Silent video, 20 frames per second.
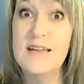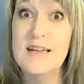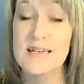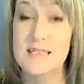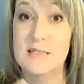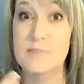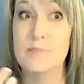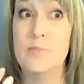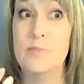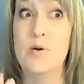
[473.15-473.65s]

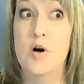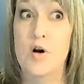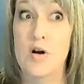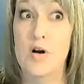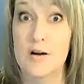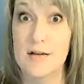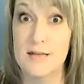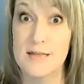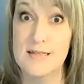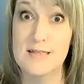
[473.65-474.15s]
It's
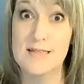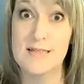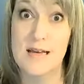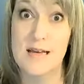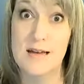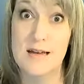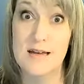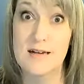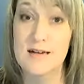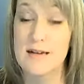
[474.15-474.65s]
part of the
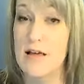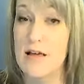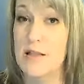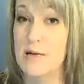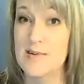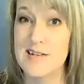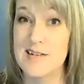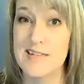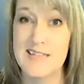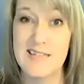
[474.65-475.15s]
sign.
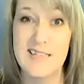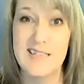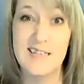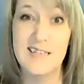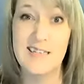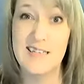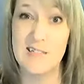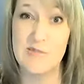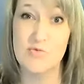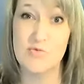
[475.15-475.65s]
Otherwise,
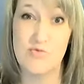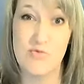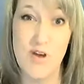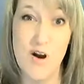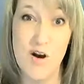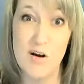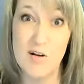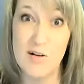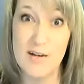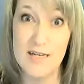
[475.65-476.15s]
it's
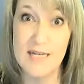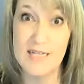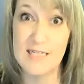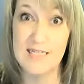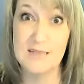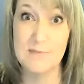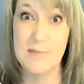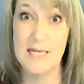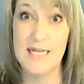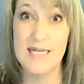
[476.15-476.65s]
wrong and it
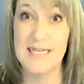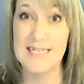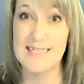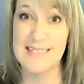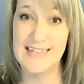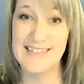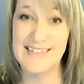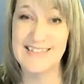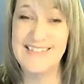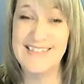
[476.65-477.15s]
doesn't make any
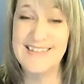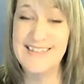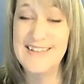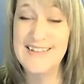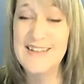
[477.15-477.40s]
sense.